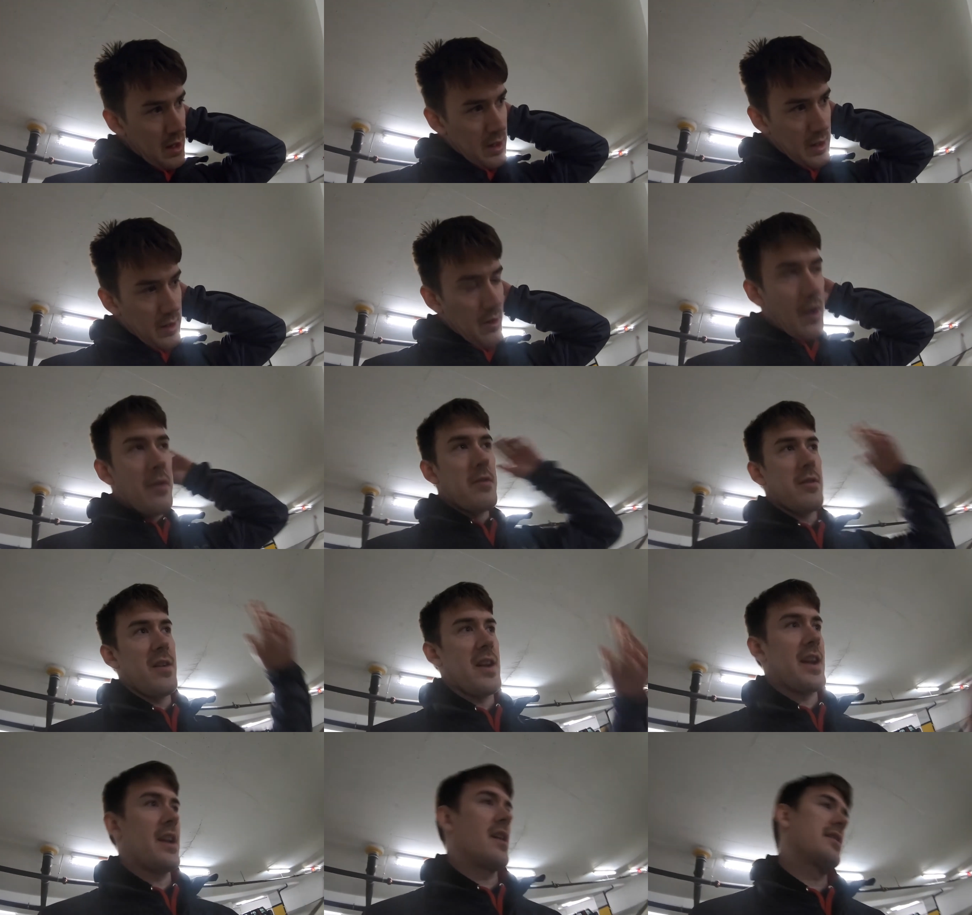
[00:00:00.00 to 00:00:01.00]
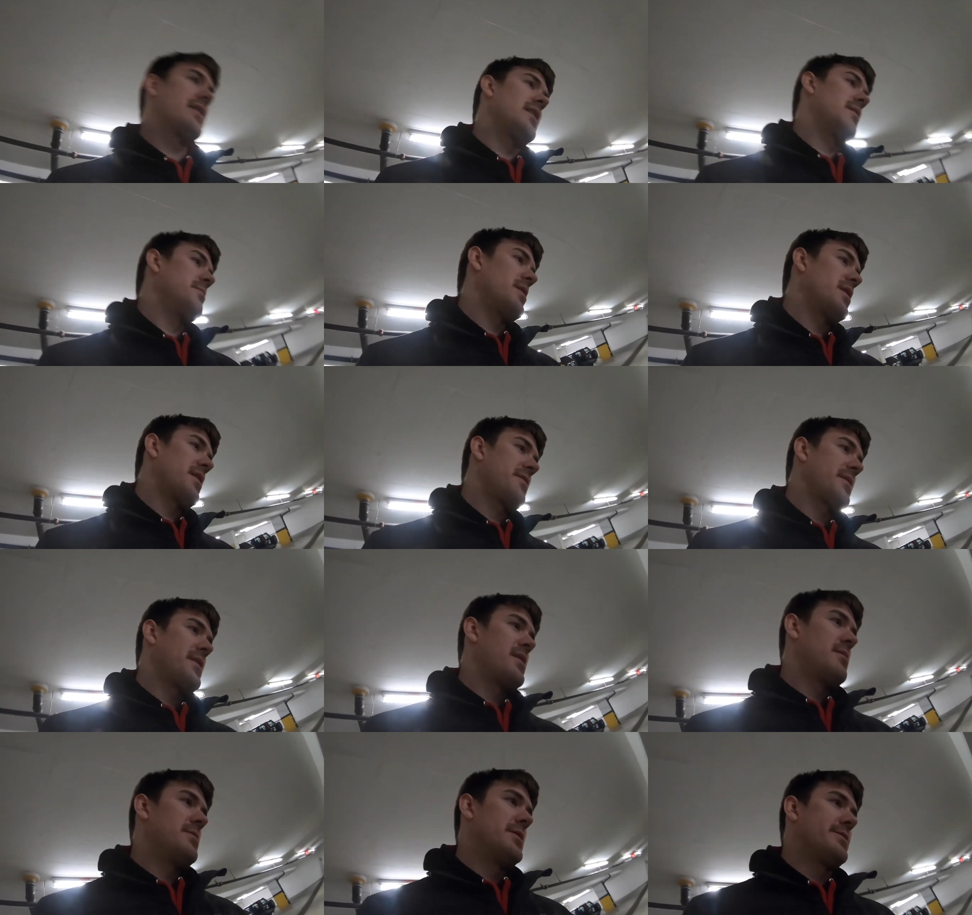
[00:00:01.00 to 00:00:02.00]
Kind of regretting not getting body filler,
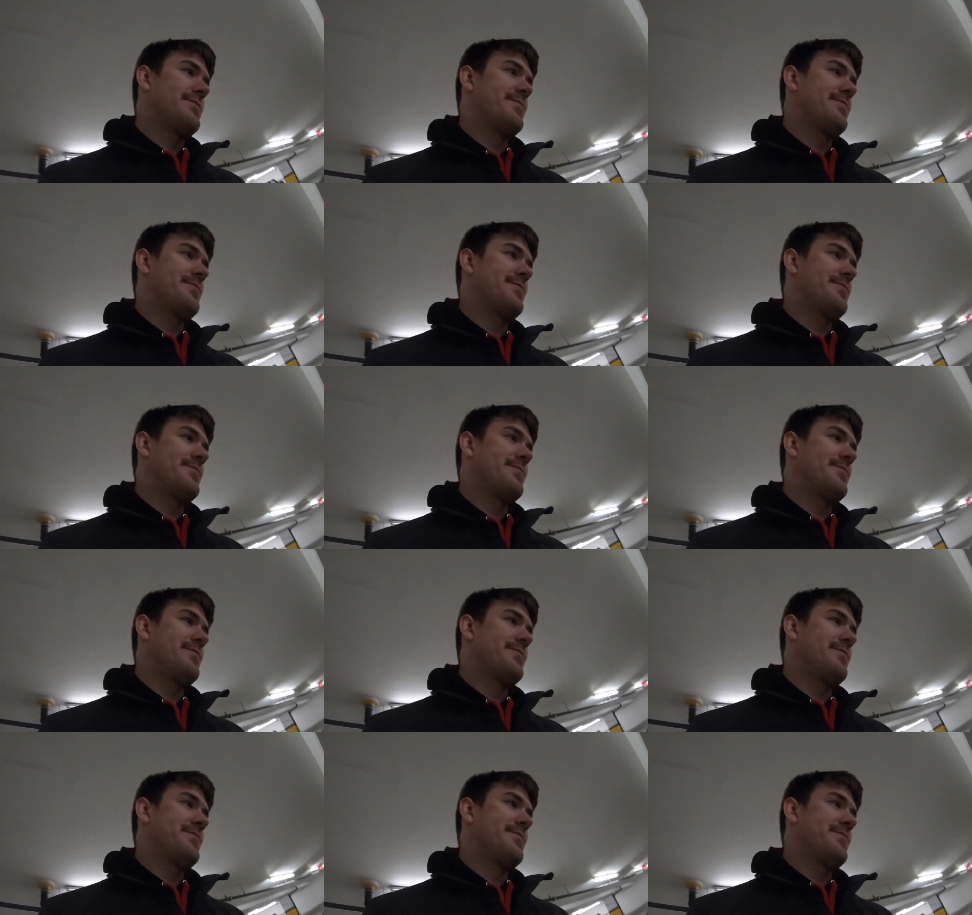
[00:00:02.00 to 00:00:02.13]
but